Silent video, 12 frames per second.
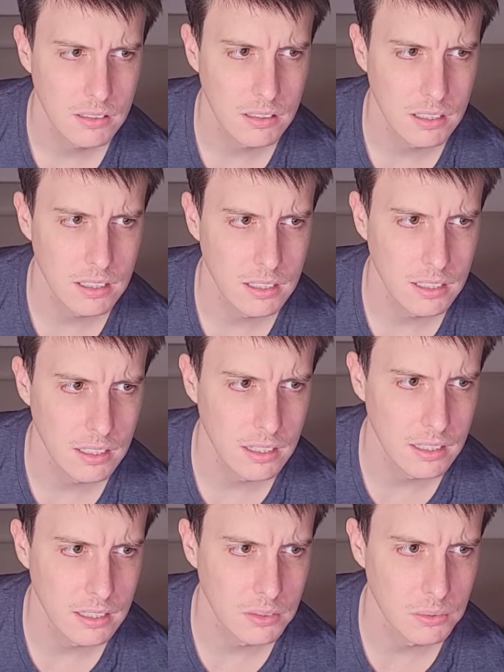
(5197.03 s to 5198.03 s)
Gonna
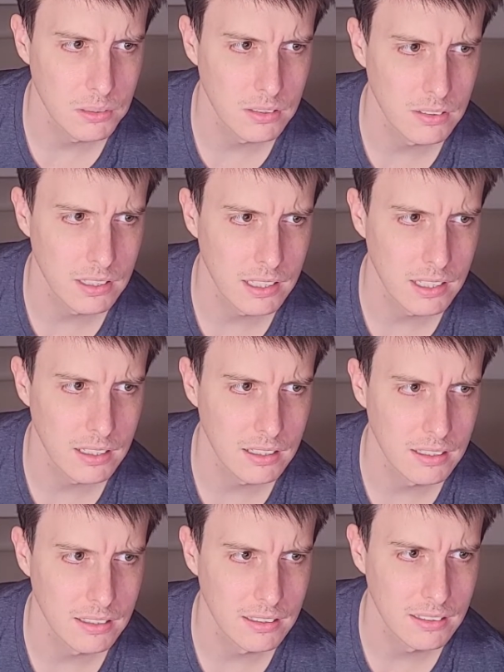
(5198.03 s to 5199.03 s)
clear these ones
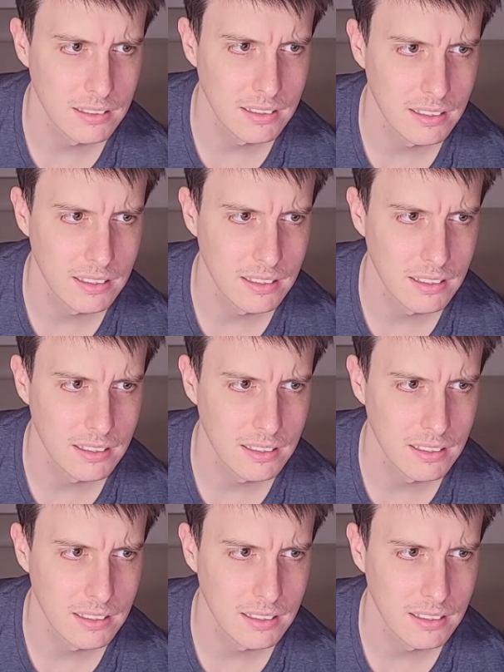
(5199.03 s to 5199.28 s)
out and